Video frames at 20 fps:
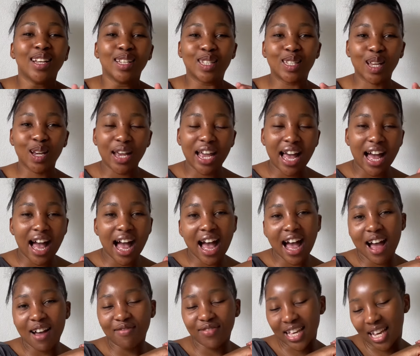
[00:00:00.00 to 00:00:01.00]
so yeah
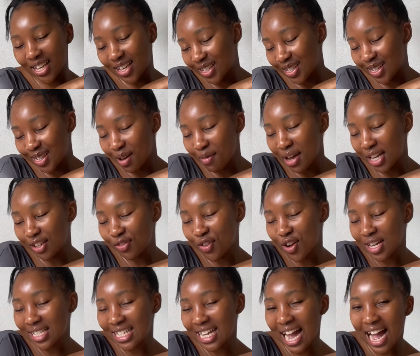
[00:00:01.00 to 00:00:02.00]
um thank you so much for watching